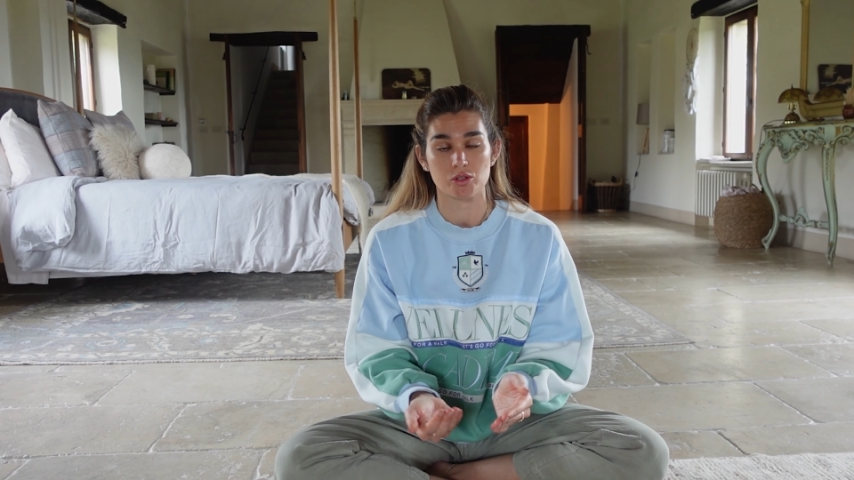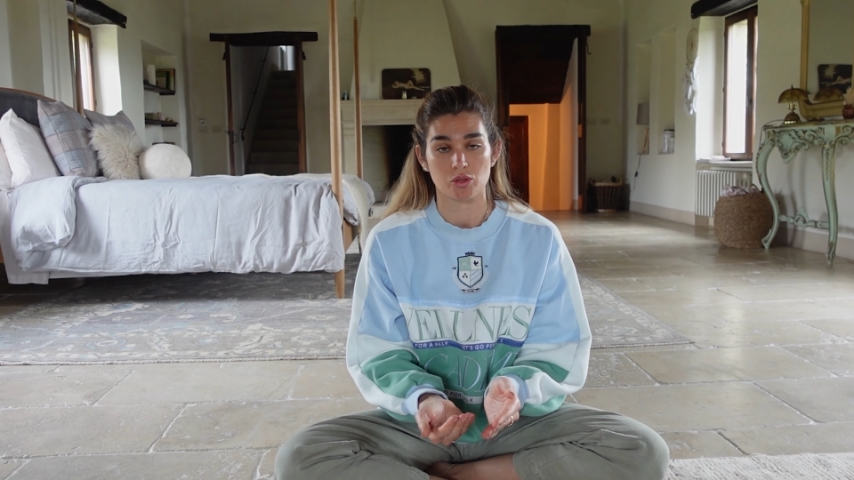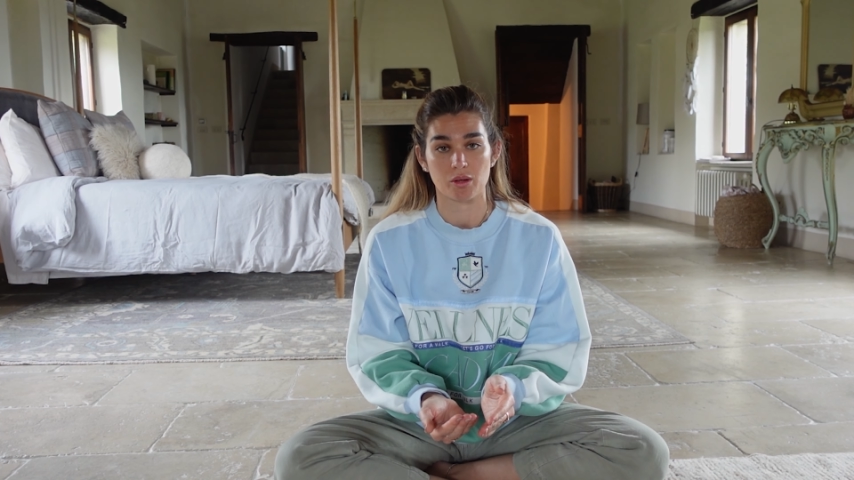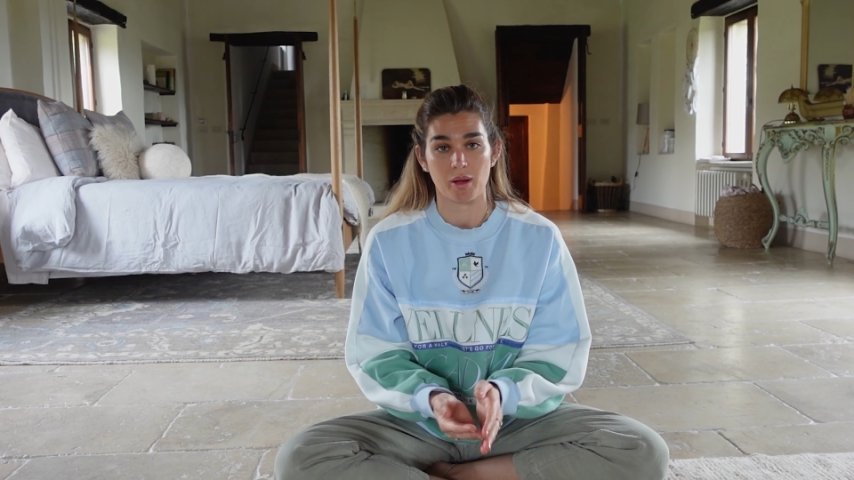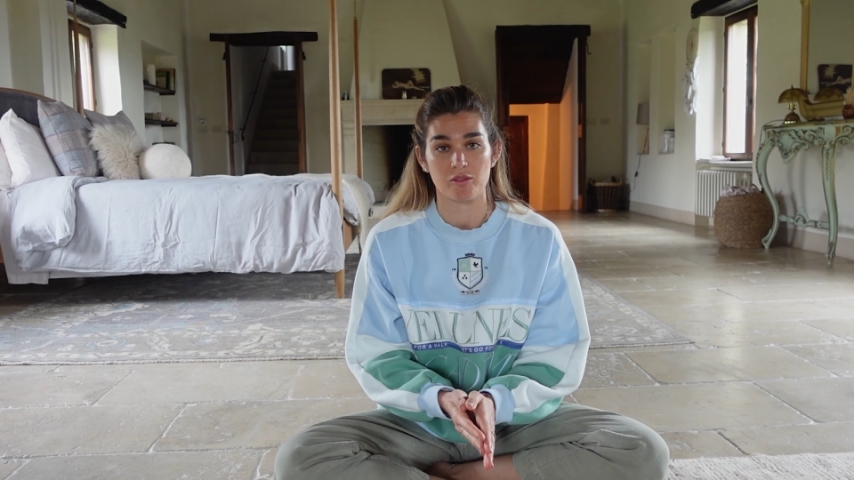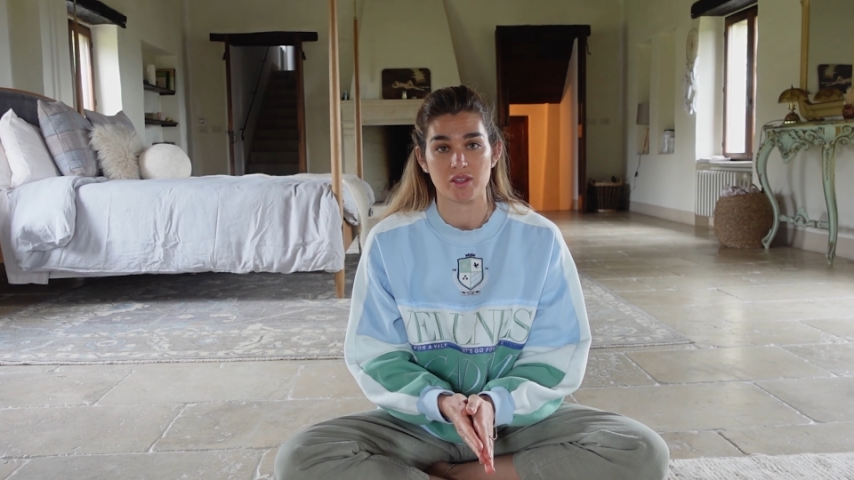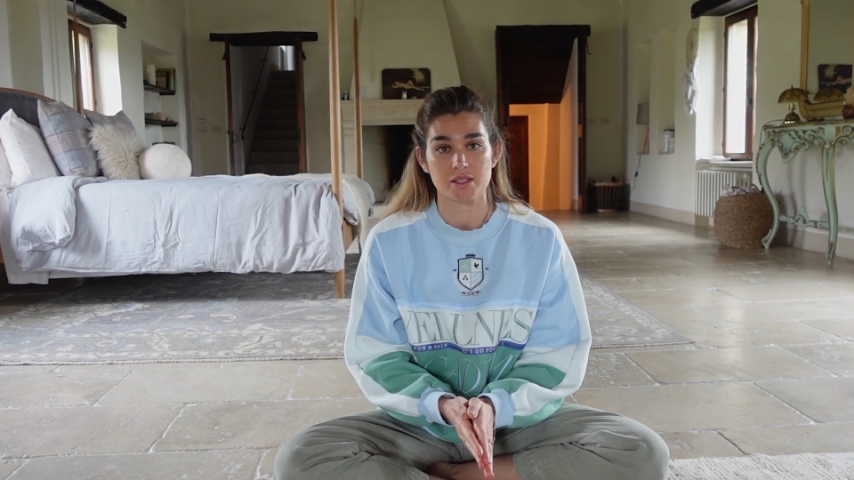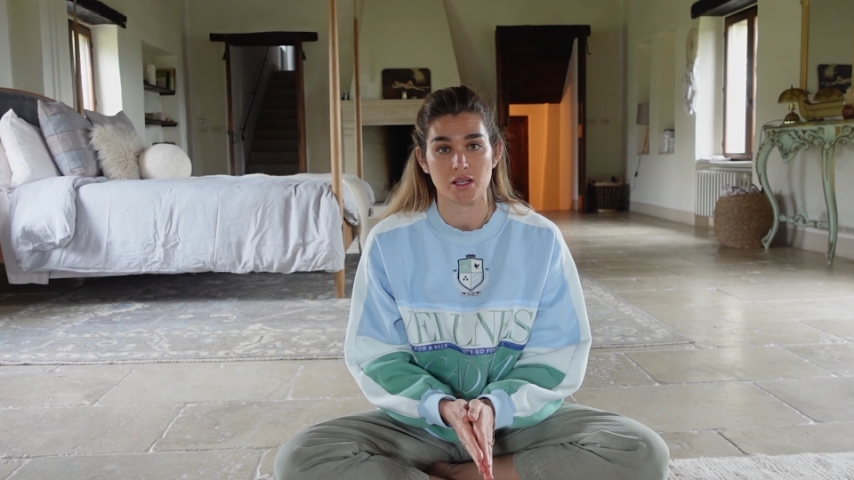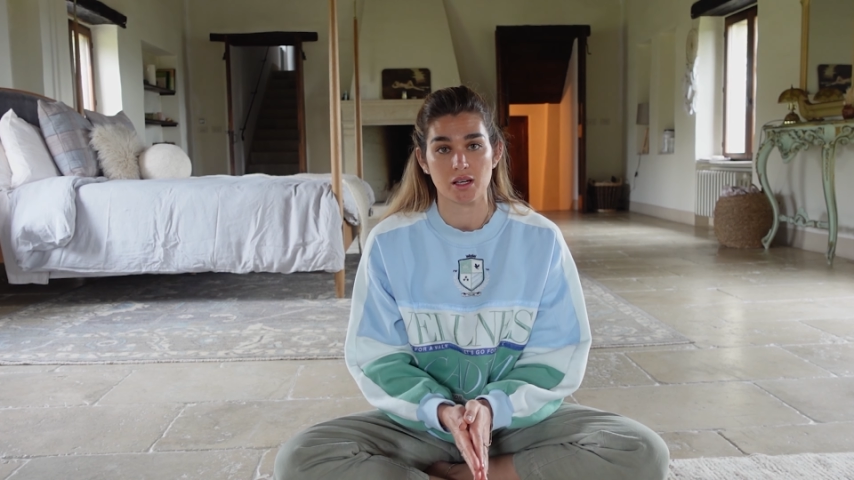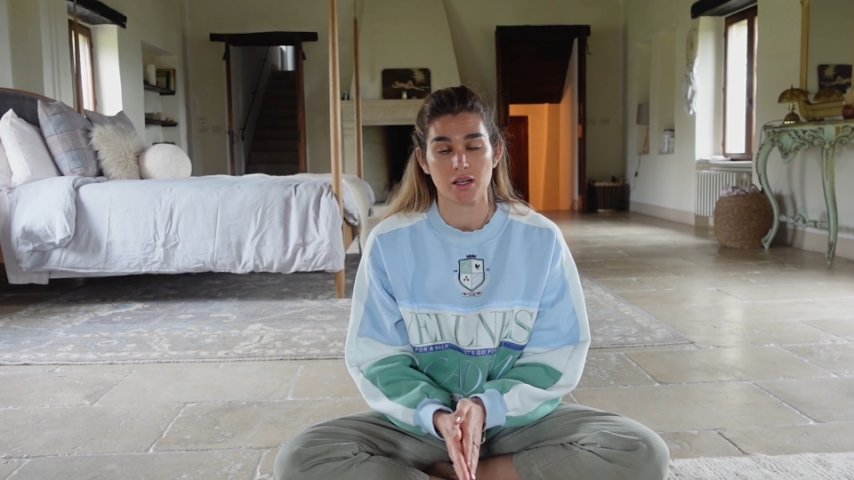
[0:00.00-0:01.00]
during my
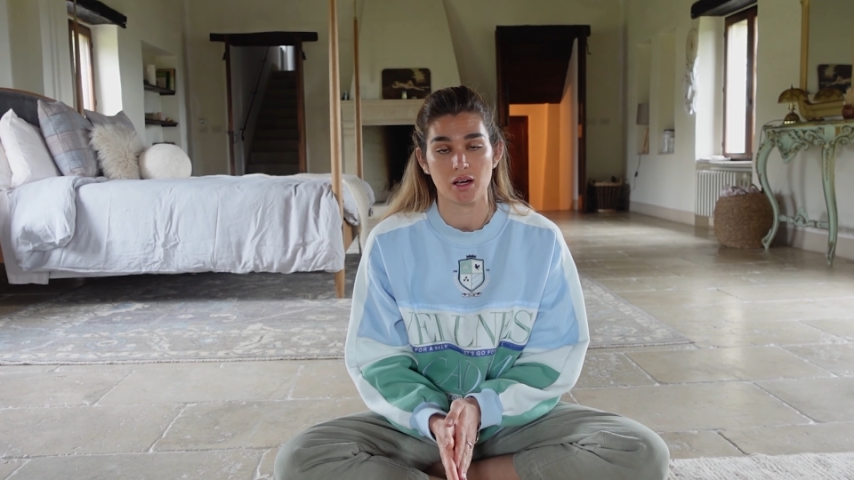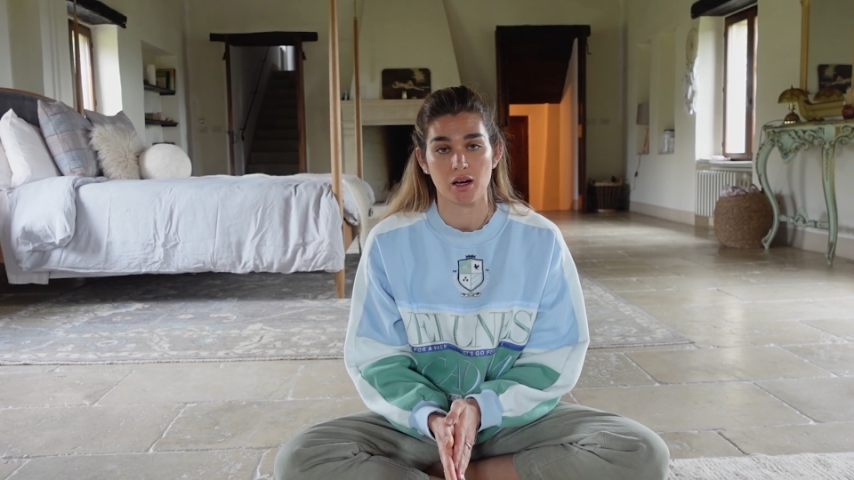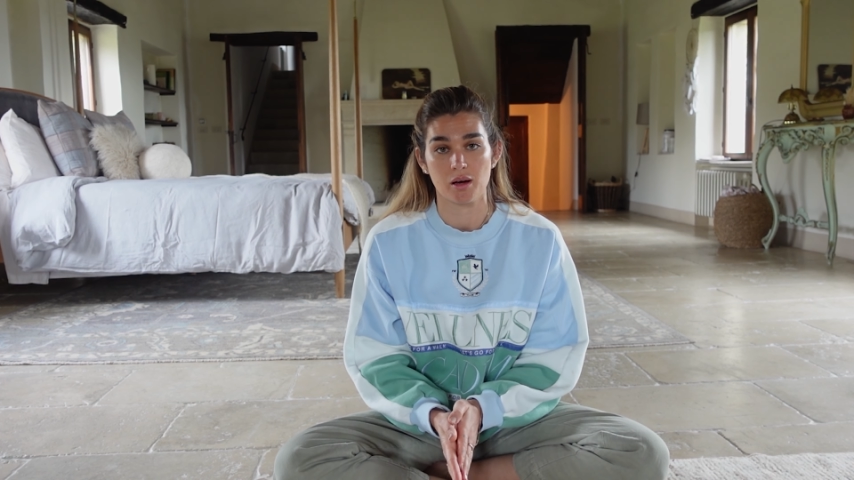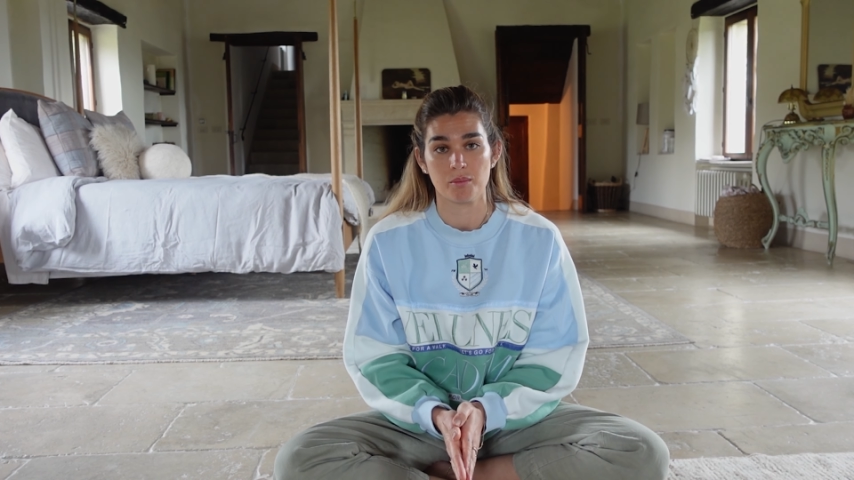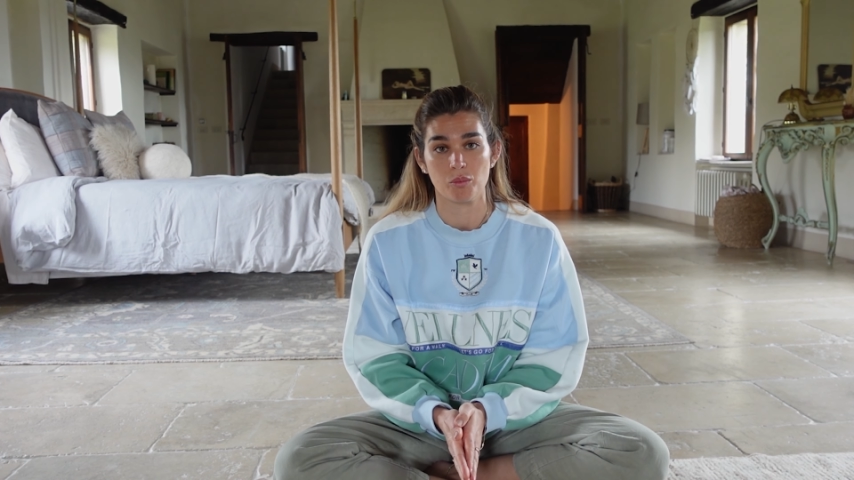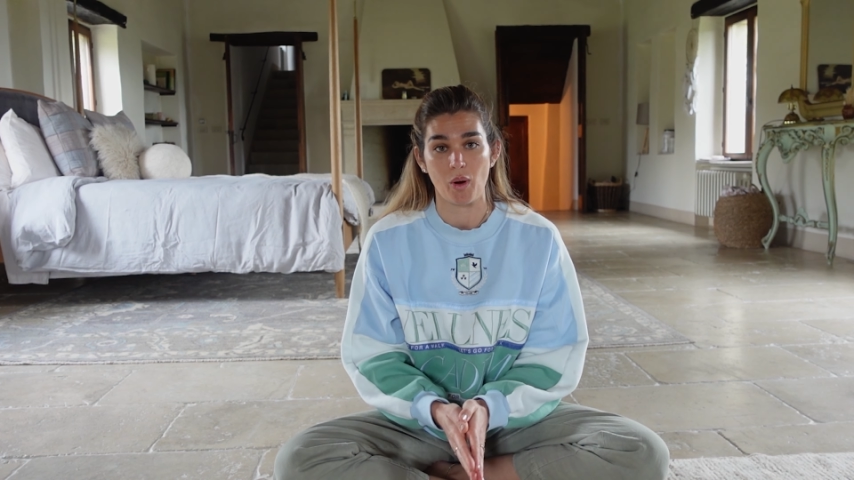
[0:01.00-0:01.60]
visa um,